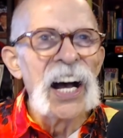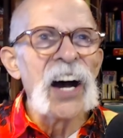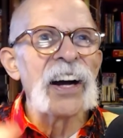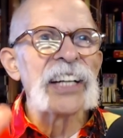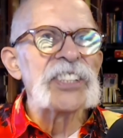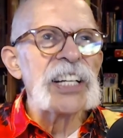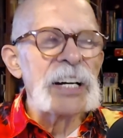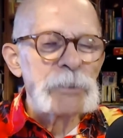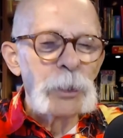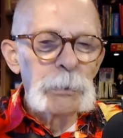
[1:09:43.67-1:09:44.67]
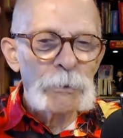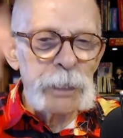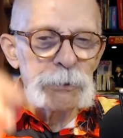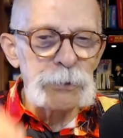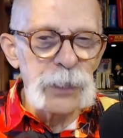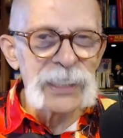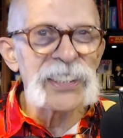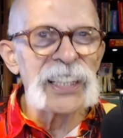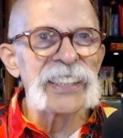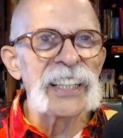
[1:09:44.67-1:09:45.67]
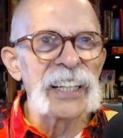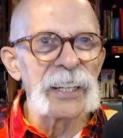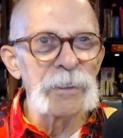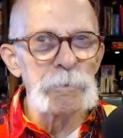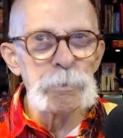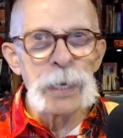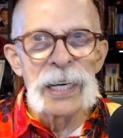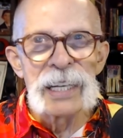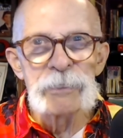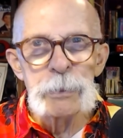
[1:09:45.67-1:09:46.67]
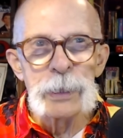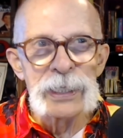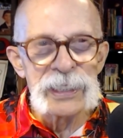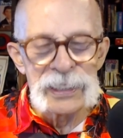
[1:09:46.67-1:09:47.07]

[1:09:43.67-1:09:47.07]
All right, chat room. Great fun. Take care. Bye, everybody.